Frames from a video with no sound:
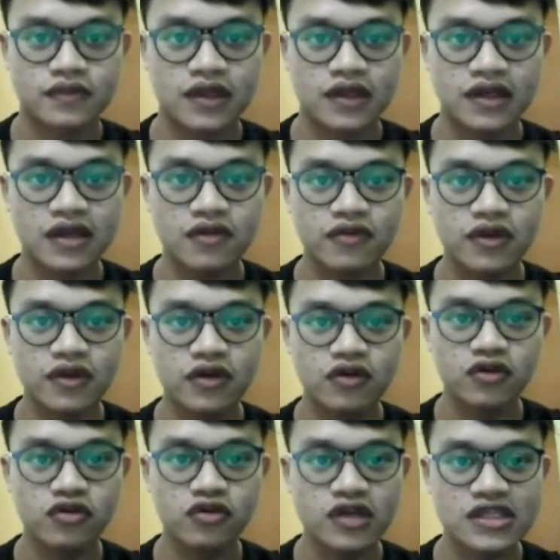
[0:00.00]
And then we
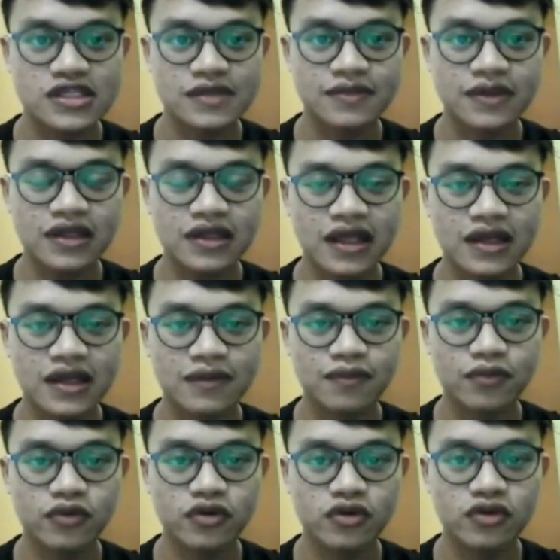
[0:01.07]
go to decimal and
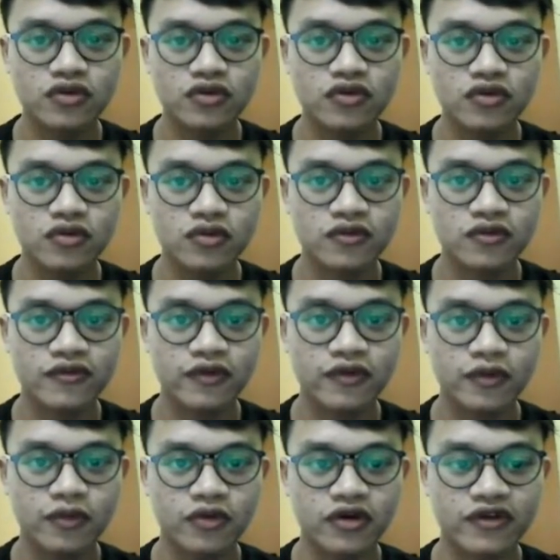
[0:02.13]
put 2
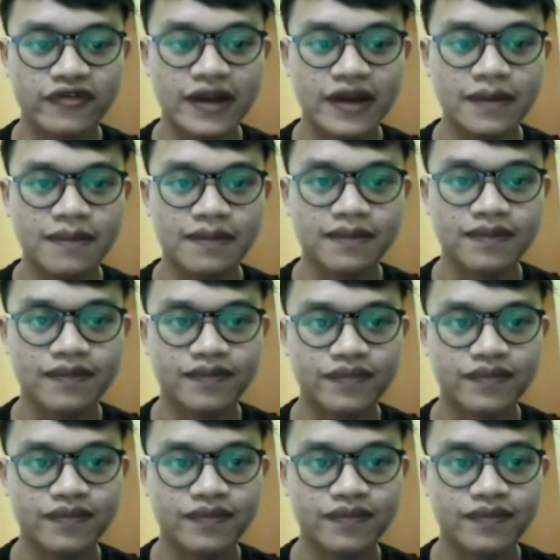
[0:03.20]
for both of them.